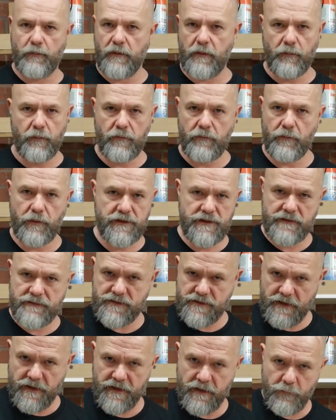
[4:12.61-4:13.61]
on what you
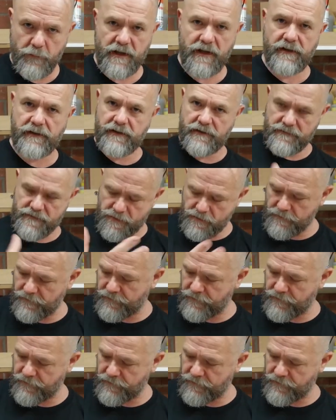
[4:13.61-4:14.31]
started with and so